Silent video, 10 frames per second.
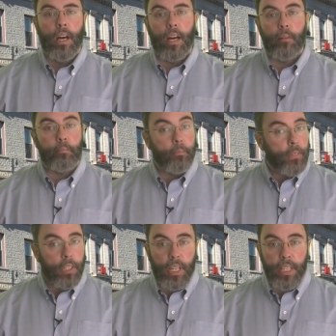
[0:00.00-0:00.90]
Um,
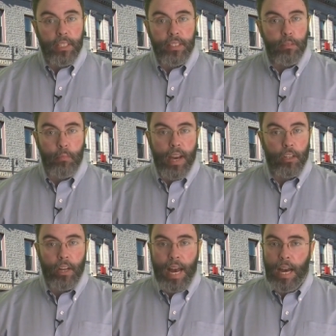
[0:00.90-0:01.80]
it doesn't
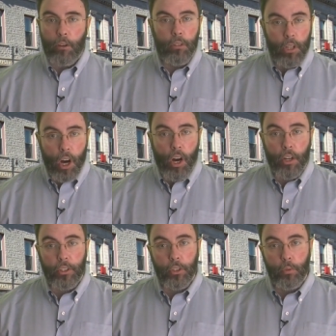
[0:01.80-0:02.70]
matter how
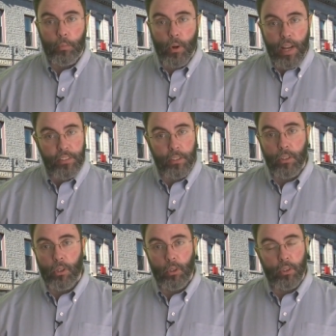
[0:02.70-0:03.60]
long you press and
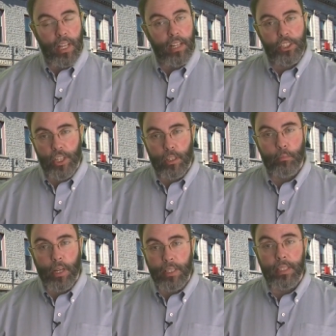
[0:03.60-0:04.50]
hold that shutter
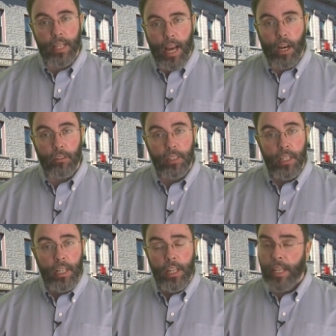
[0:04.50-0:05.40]
button down,
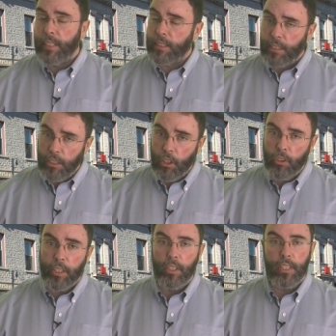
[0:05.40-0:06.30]
it's still
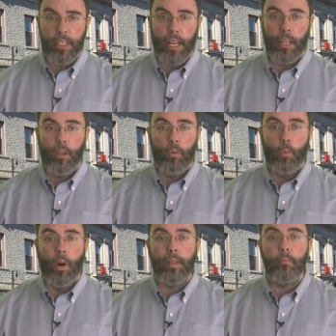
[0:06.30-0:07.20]
only going to take
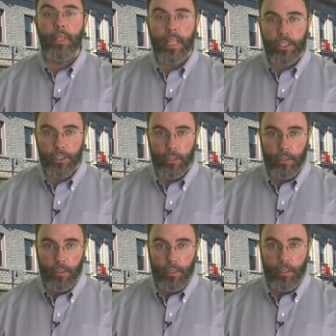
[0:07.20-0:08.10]
one picture.
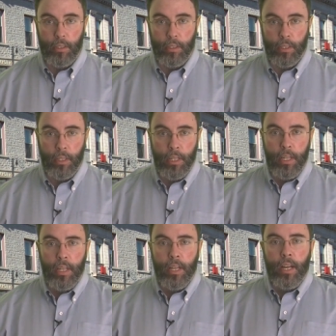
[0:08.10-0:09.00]

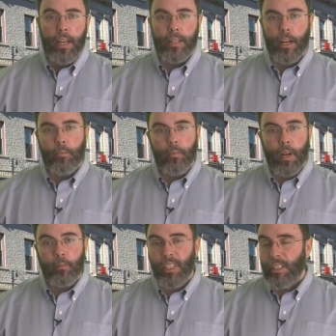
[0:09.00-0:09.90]
Now,
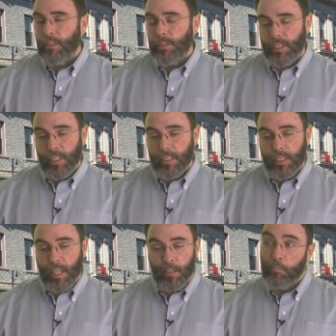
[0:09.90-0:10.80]
I'm going to use this
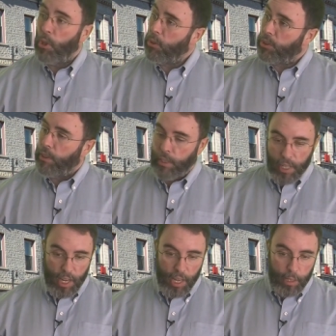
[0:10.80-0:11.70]
setting most of the
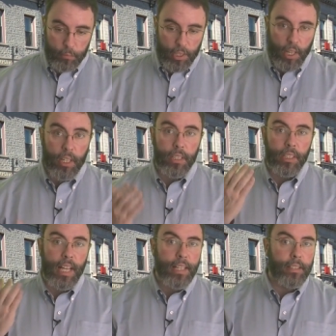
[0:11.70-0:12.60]
times
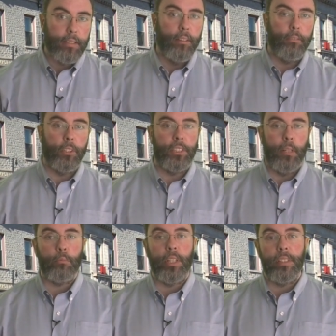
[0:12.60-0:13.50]
unless for
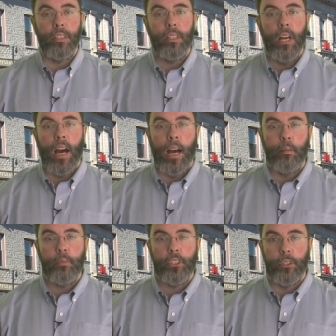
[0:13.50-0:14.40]
some reason
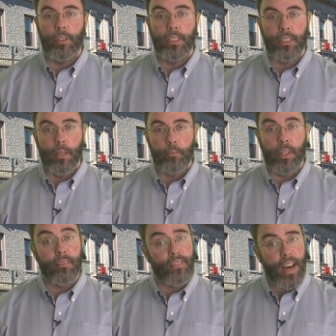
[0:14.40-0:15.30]
I'm shooting
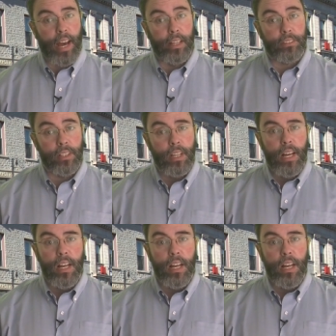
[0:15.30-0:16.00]
something fast,